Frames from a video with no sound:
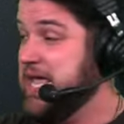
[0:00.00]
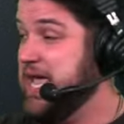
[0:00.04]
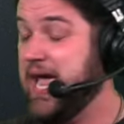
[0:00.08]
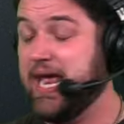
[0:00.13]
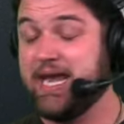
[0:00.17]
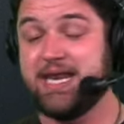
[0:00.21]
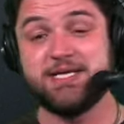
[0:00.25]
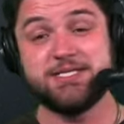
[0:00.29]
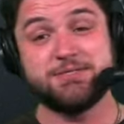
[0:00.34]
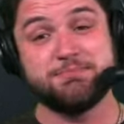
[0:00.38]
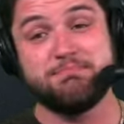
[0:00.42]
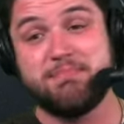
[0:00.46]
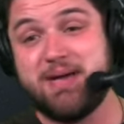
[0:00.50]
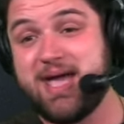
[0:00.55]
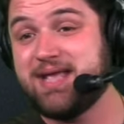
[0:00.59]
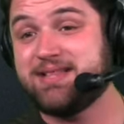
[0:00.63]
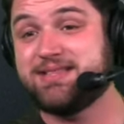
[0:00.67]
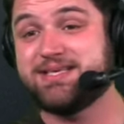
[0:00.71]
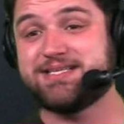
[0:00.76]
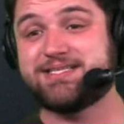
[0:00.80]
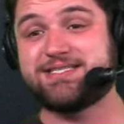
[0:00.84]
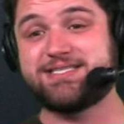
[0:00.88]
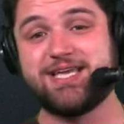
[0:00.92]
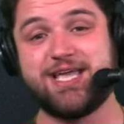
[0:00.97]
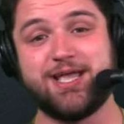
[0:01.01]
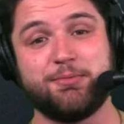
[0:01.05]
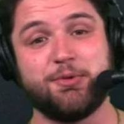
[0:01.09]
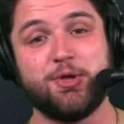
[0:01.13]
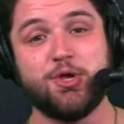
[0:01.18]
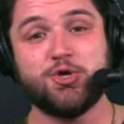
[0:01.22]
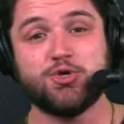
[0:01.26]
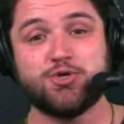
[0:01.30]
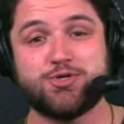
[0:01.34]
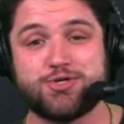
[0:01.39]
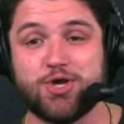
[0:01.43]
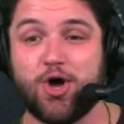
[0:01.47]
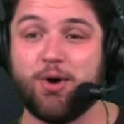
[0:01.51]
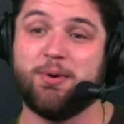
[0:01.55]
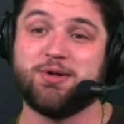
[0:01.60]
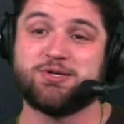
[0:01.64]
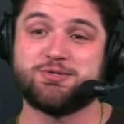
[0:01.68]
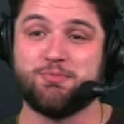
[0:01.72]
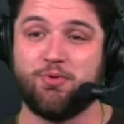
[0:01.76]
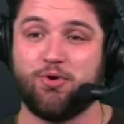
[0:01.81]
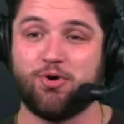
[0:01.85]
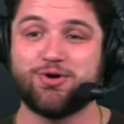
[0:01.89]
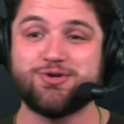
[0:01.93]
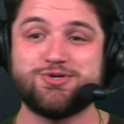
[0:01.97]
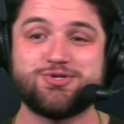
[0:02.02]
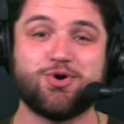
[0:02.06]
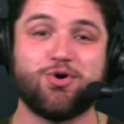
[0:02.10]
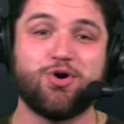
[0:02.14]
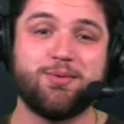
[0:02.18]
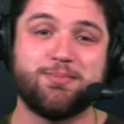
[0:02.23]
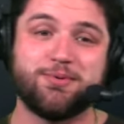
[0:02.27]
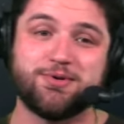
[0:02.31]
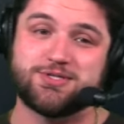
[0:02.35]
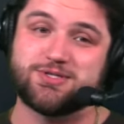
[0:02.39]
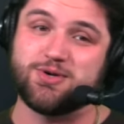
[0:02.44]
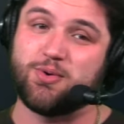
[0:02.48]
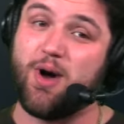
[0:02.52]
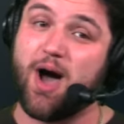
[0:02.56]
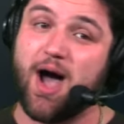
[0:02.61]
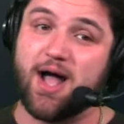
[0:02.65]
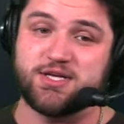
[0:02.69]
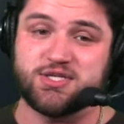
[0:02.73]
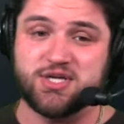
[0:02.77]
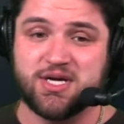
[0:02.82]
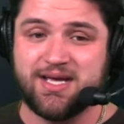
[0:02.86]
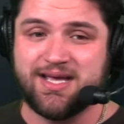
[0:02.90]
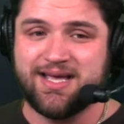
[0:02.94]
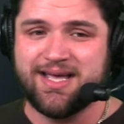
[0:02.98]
And he has made this team so much more enjoyable to watch.